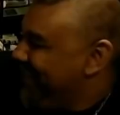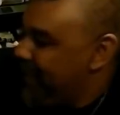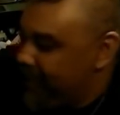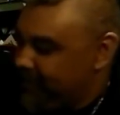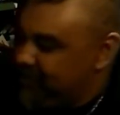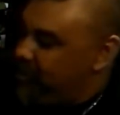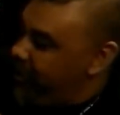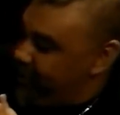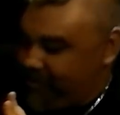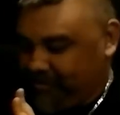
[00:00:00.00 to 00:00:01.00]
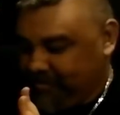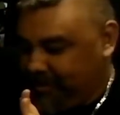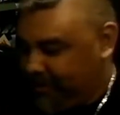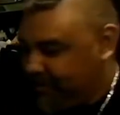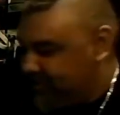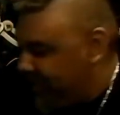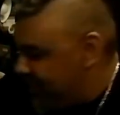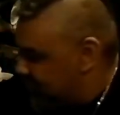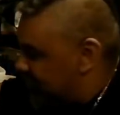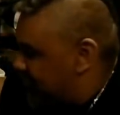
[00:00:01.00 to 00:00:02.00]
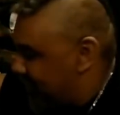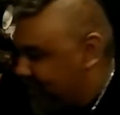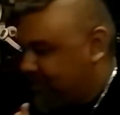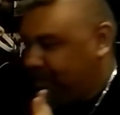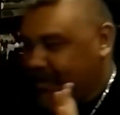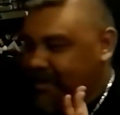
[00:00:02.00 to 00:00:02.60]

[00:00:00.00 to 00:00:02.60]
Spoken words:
Hey, it's cool. Hey, it's dangerous, man.